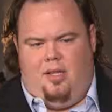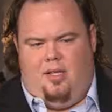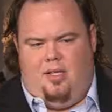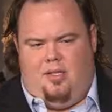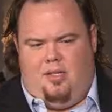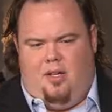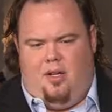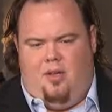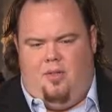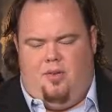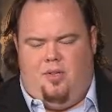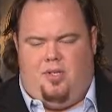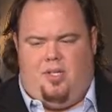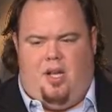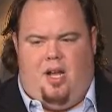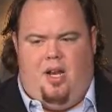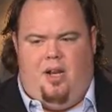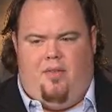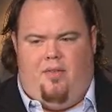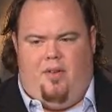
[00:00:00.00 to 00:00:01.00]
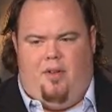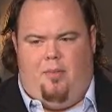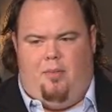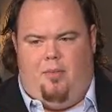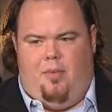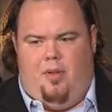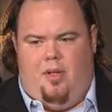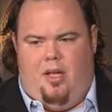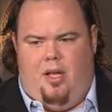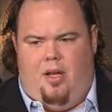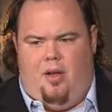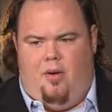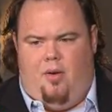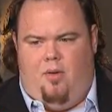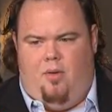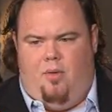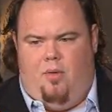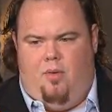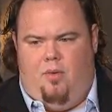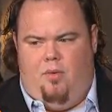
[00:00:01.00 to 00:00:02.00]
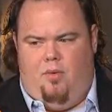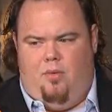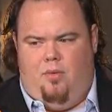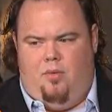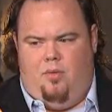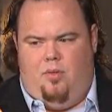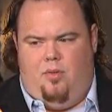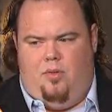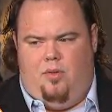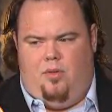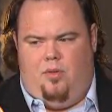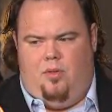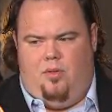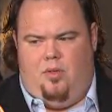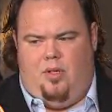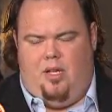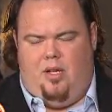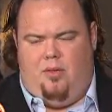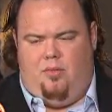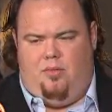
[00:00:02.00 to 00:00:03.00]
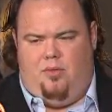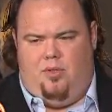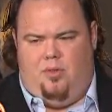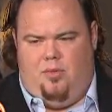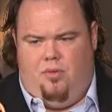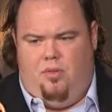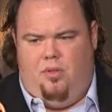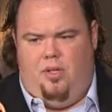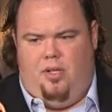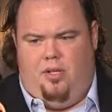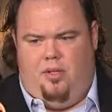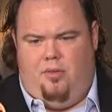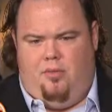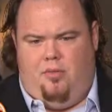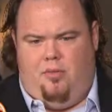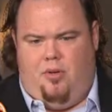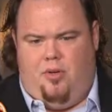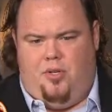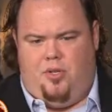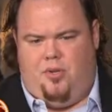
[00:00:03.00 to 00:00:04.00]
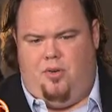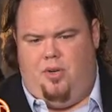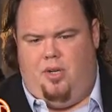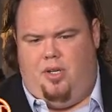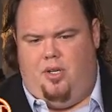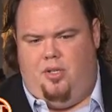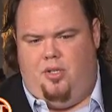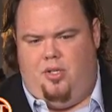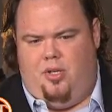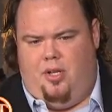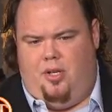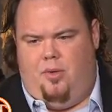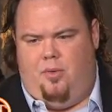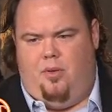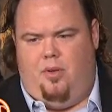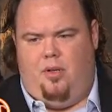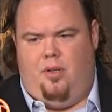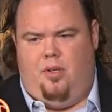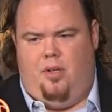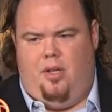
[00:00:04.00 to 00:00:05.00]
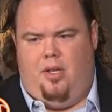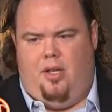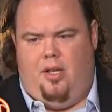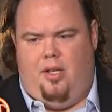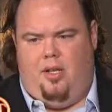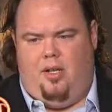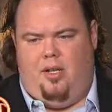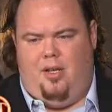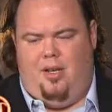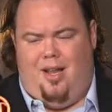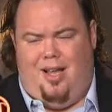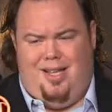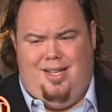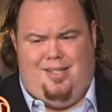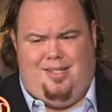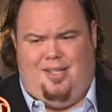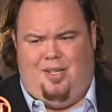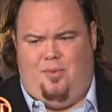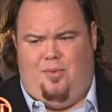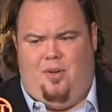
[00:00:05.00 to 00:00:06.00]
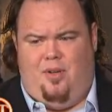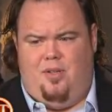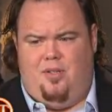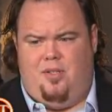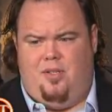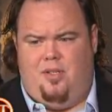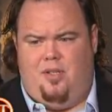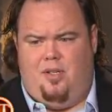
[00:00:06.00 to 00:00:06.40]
this other side of him, how how truly nurturing and genuine and nice he was.